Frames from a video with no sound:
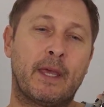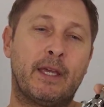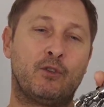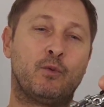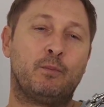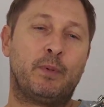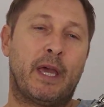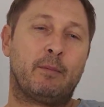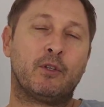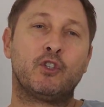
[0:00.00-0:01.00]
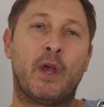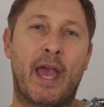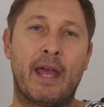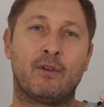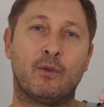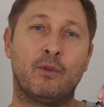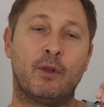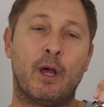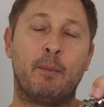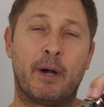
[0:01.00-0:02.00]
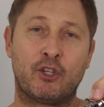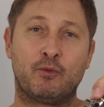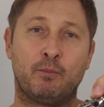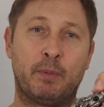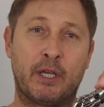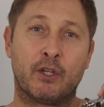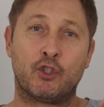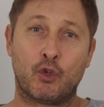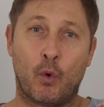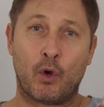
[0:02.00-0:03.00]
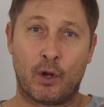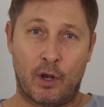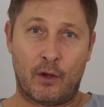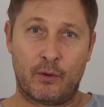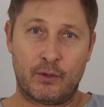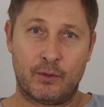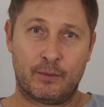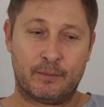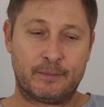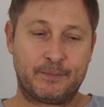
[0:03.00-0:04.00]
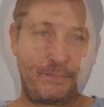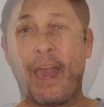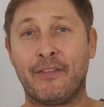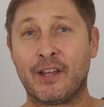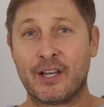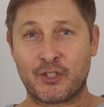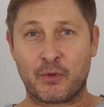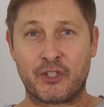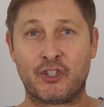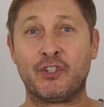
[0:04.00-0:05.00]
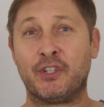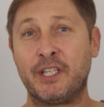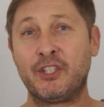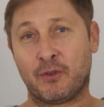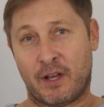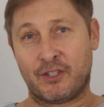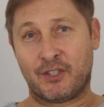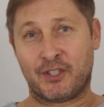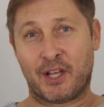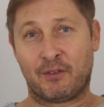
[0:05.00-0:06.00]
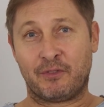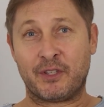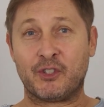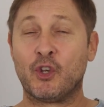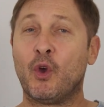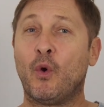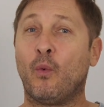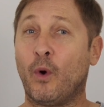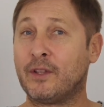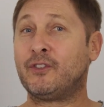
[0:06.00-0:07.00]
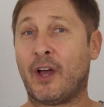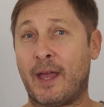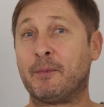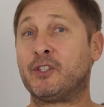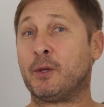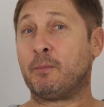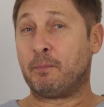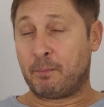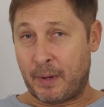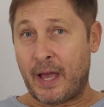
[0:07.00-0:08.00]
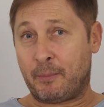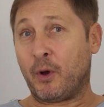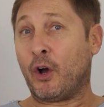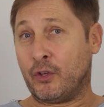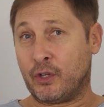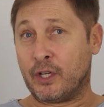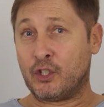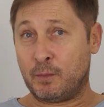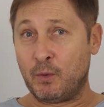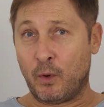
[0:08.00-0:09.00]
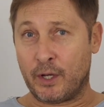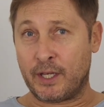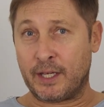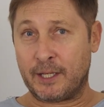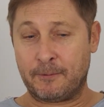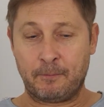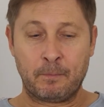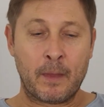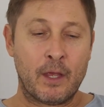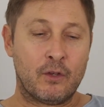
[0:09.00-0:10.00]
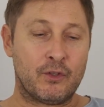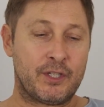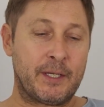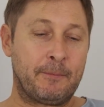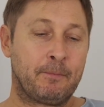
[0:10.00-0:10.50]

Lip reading: it would be able to handle a much bigger torque load. And the last question you need to ask yourself is, what diameter pipe are you going to be working in? You see,